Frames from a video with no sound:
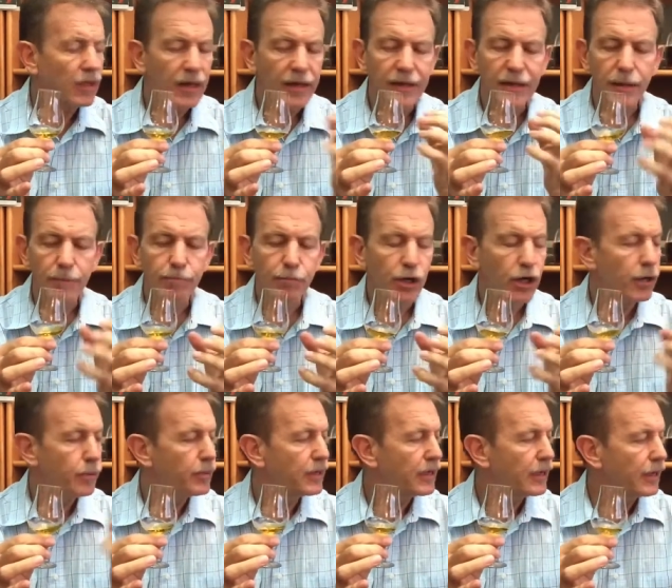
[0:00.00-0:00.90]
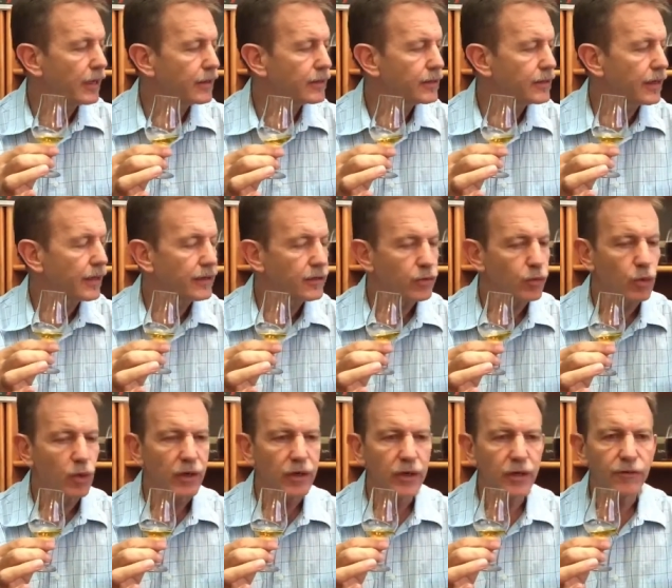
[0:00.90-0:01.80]
in the bourbon and that
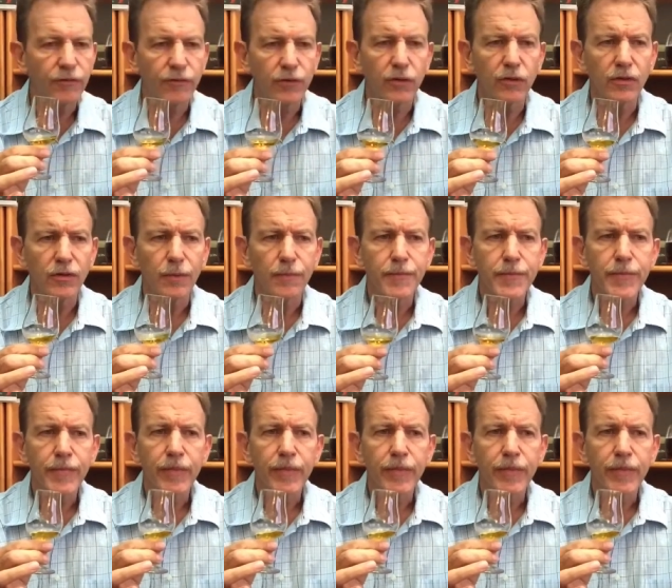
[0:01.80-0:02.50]
wonderful